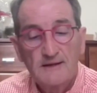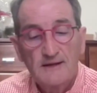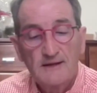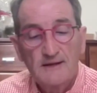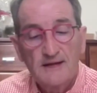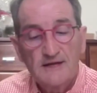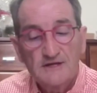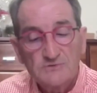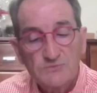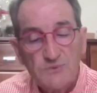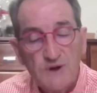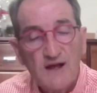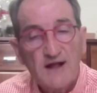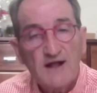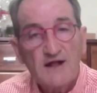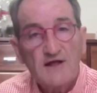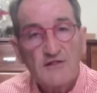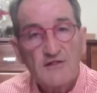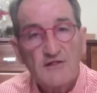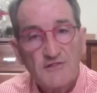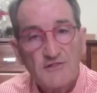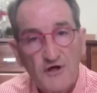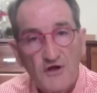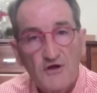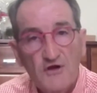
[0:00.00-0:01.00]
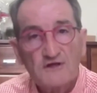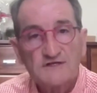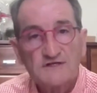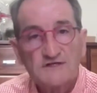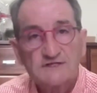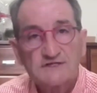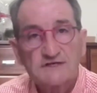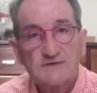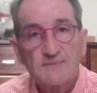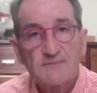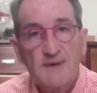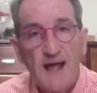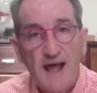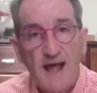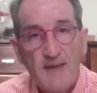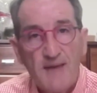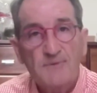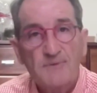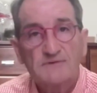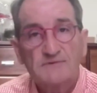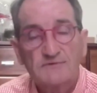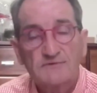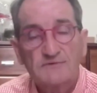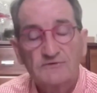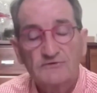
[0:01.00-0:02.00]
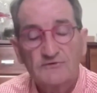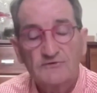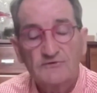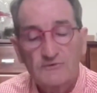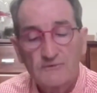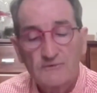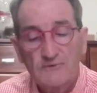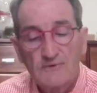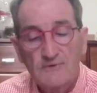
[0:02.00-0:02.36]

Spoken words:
It is where Catholicism happens.